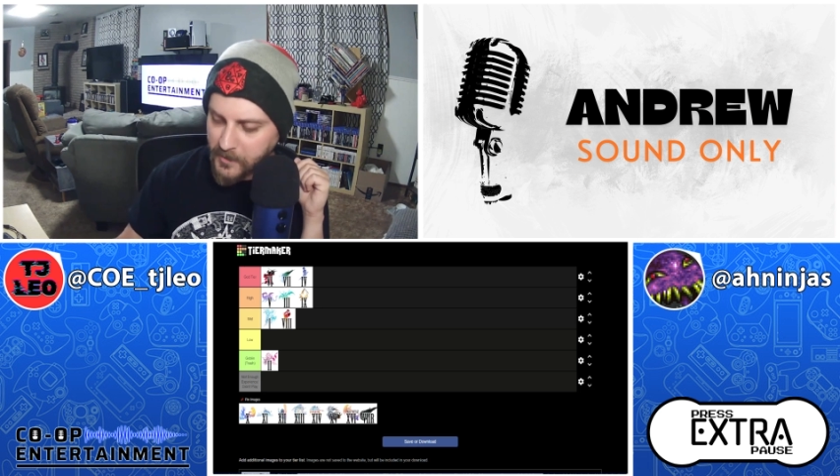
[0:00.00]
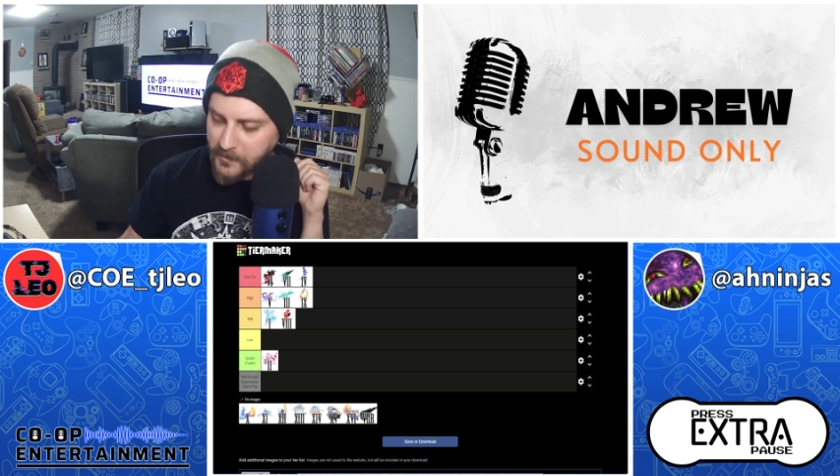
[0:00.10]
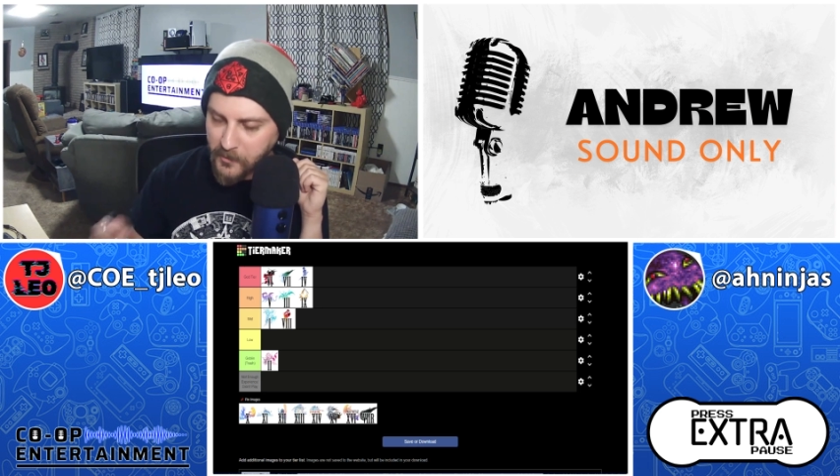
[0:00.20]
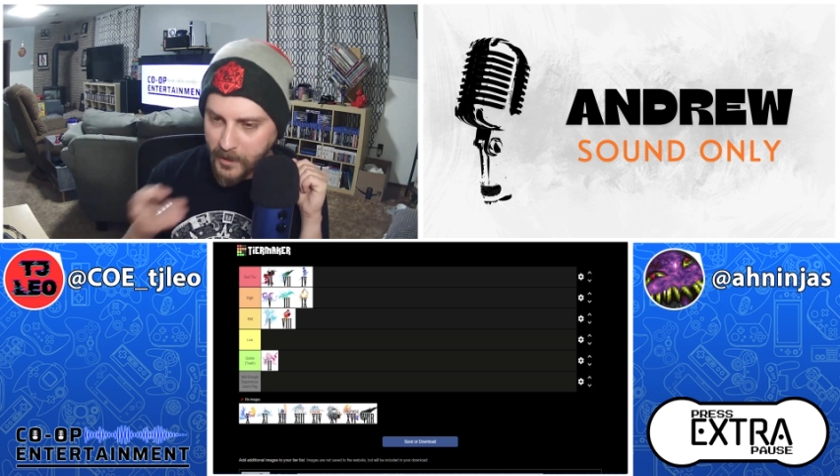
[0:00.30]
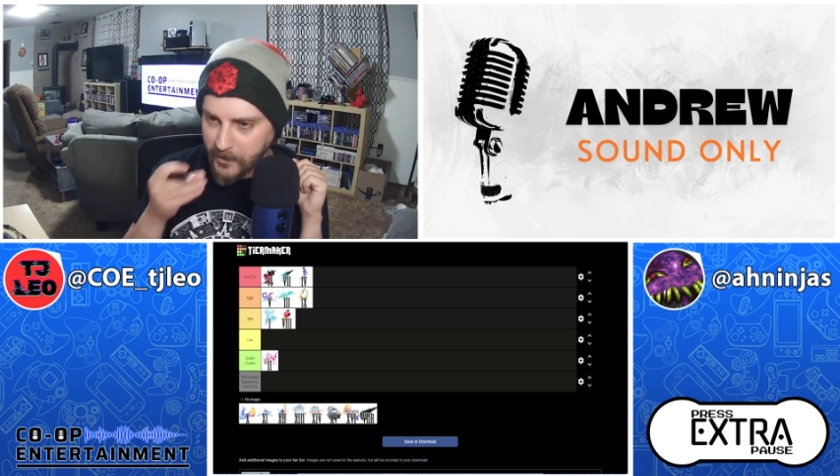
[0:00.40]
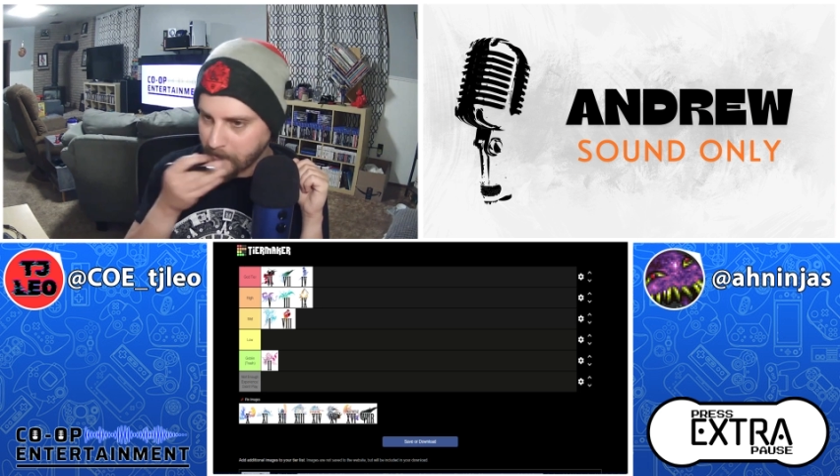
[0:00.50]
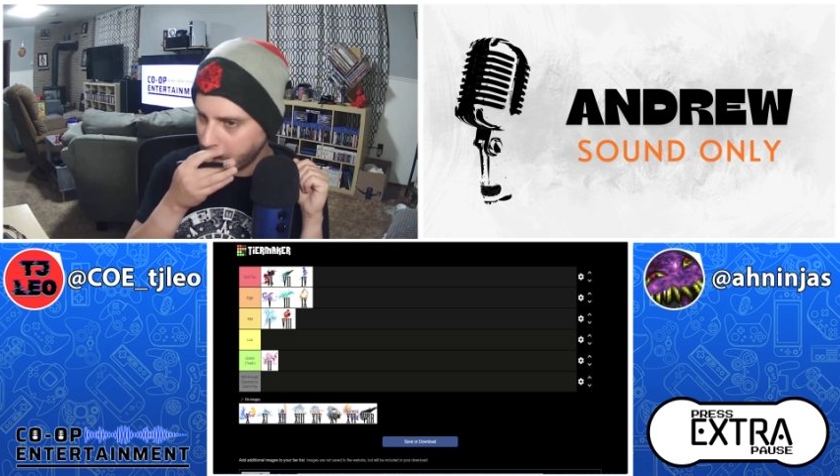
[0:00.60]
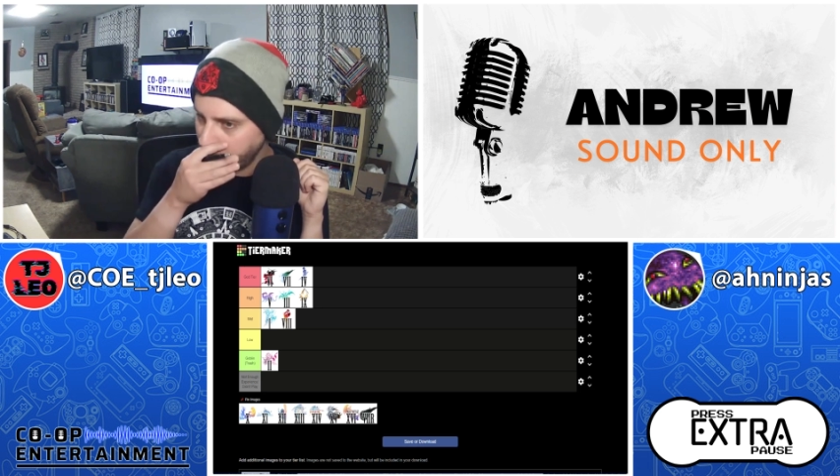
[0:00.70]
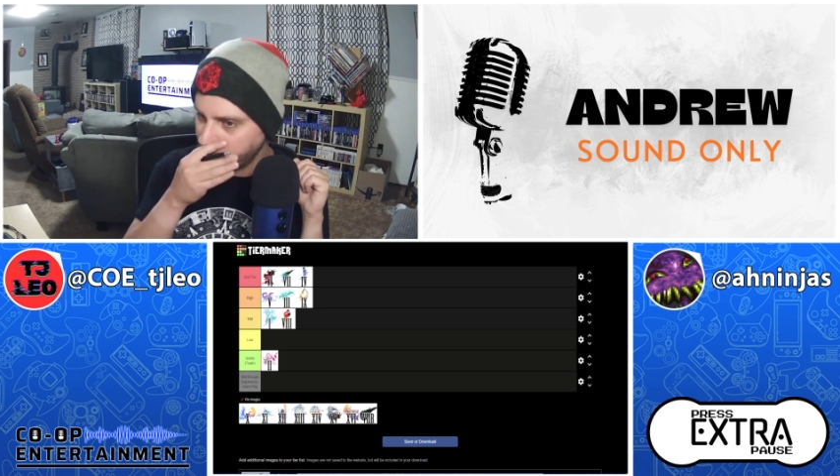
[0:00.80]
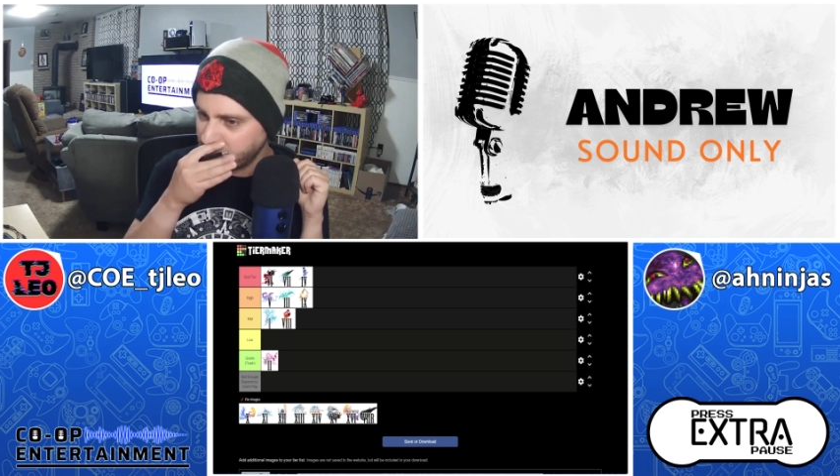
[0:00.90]
remember where
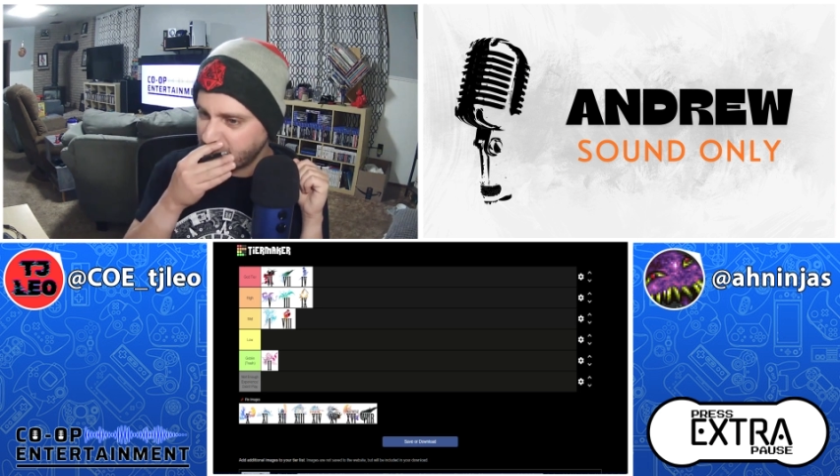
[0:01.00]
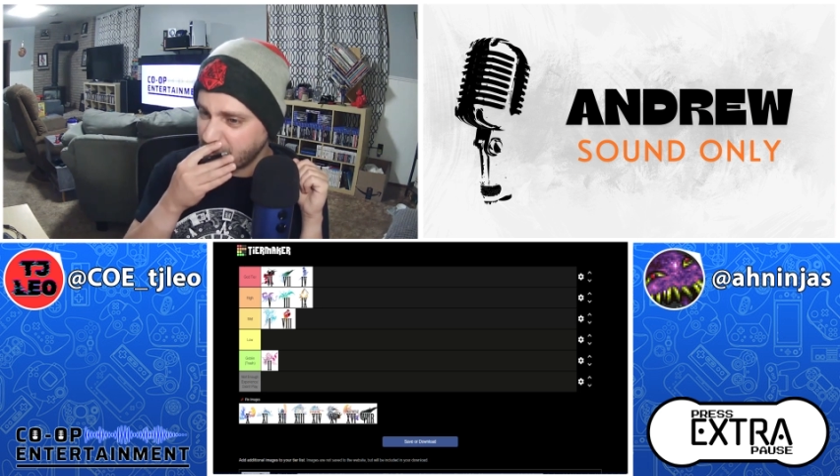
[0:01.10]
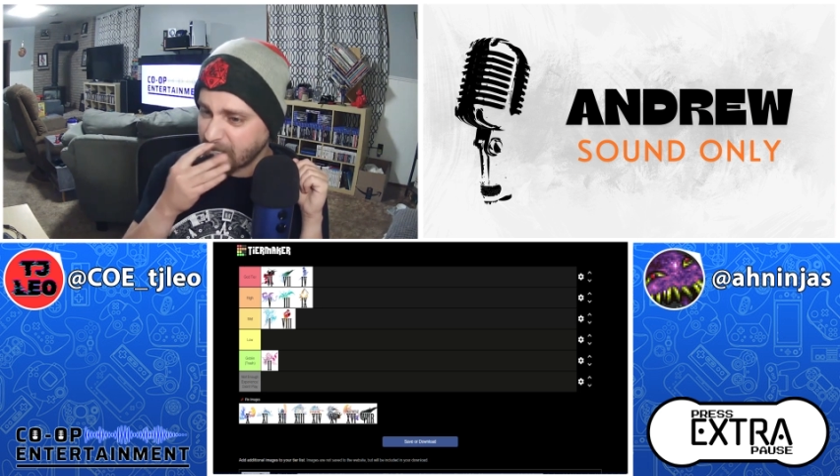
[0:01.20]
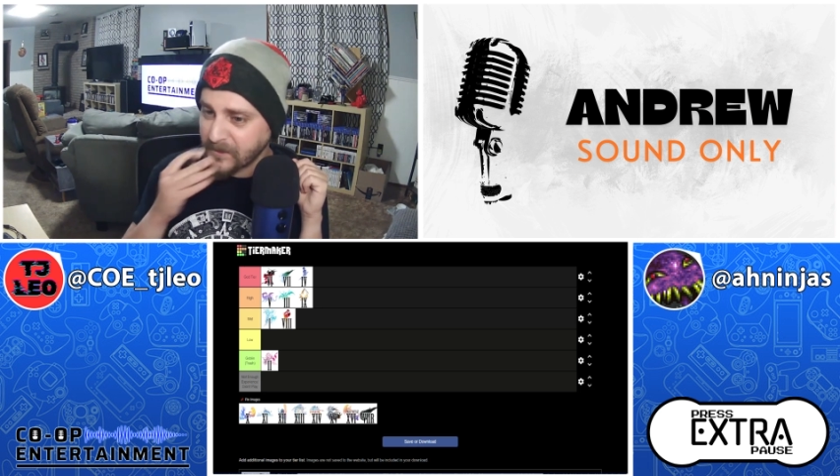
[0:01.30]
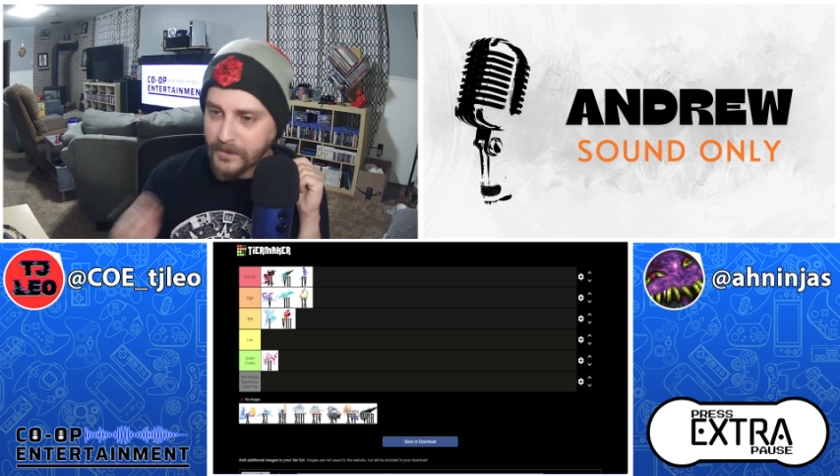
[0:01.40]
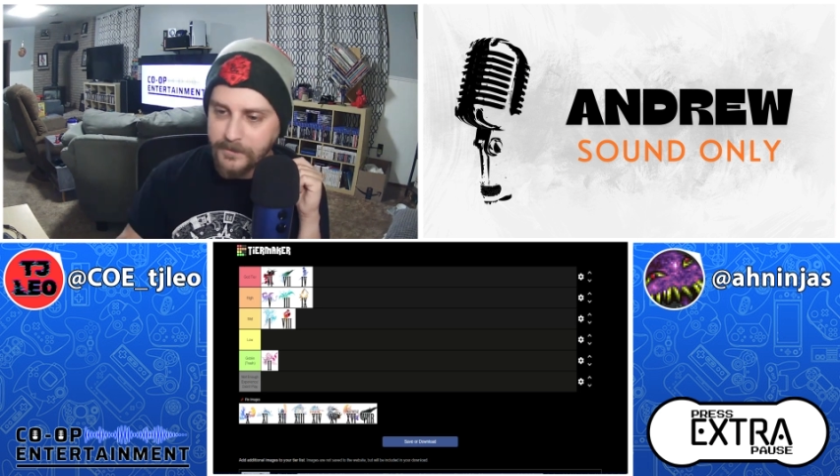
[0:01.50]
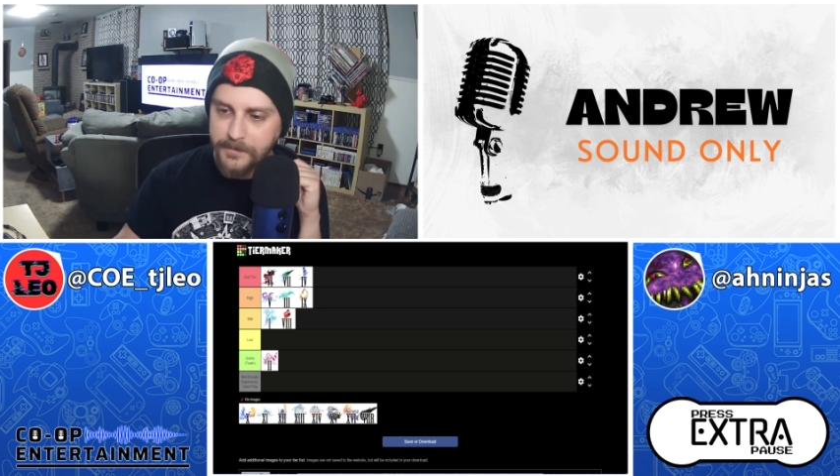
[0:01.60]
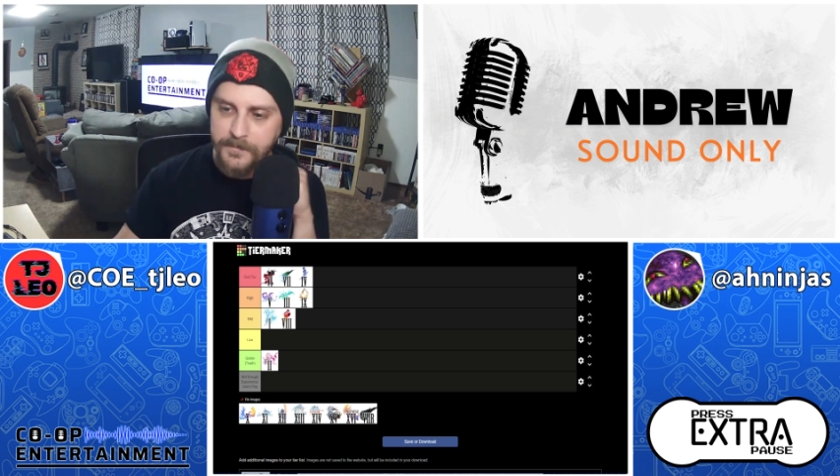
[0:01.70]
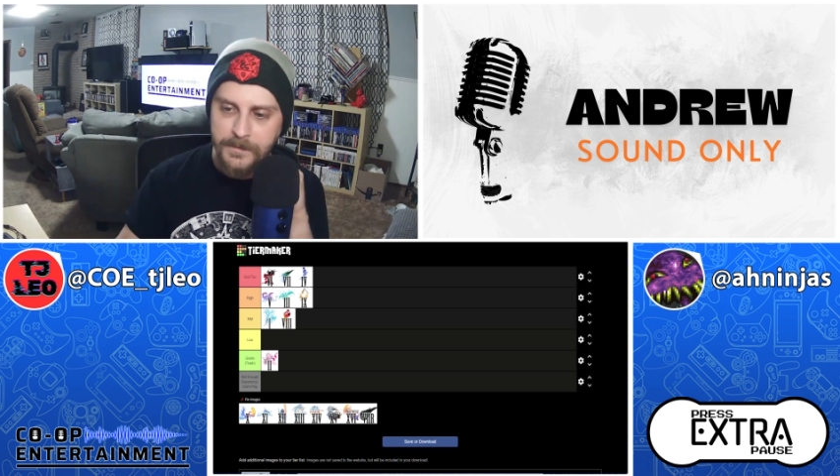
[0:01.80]
specifically.